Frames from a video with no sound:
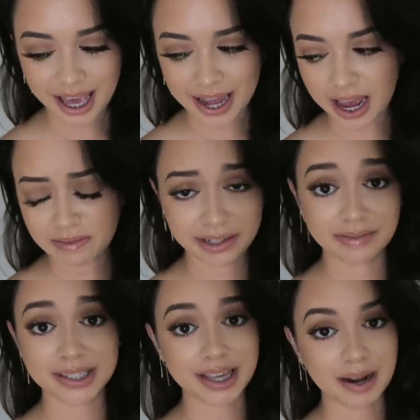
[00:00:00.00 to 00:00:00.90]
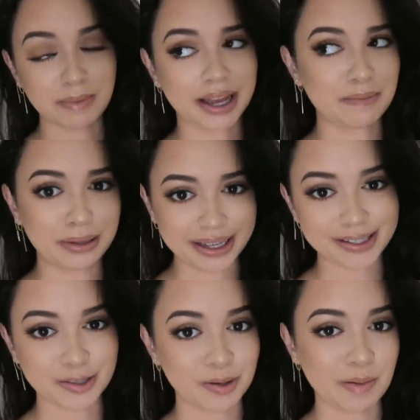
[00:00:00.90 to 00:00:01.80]
And I haven't even set up like a
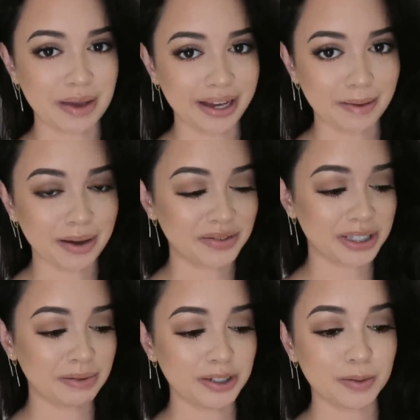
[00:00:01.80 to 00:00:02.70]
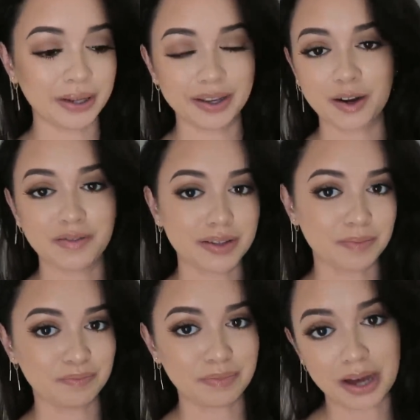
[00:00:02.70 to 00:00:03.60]
place to do my makeup. I've just been doing it over
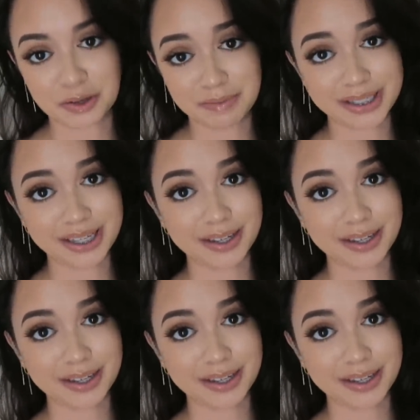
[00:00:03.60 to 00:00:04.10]
the bathroom